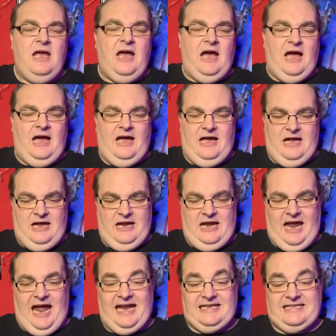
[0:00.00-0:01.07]

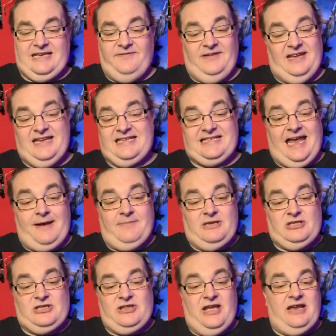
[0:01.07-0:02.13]
And if it is
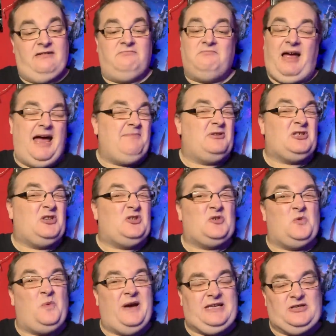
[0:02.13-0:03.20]
damaged, then Amazon's
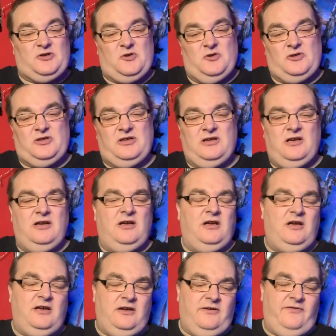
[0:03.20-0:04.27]
always good
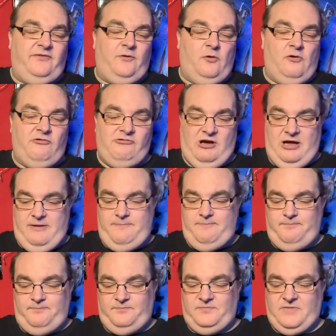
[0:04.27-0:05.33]
for
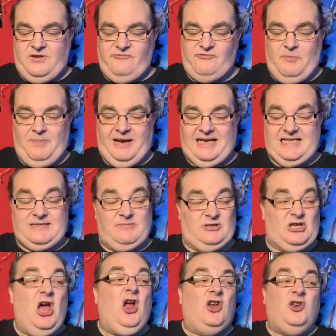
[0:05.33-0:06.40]

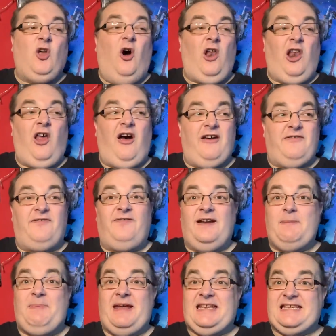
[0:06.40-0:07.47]
replacements. Not like
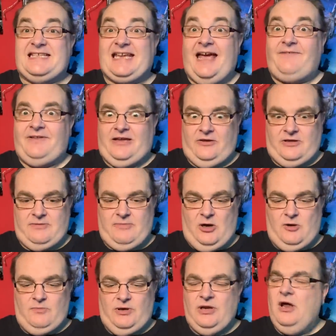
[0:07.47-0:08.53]
flipping Xavi at the
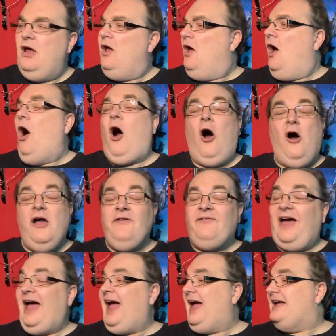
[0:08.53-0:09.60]
moment. I've
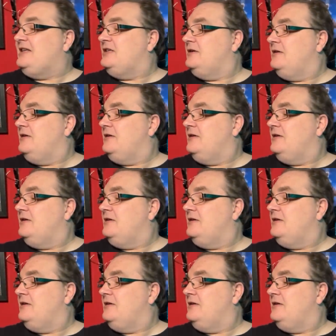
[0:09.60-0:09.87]
had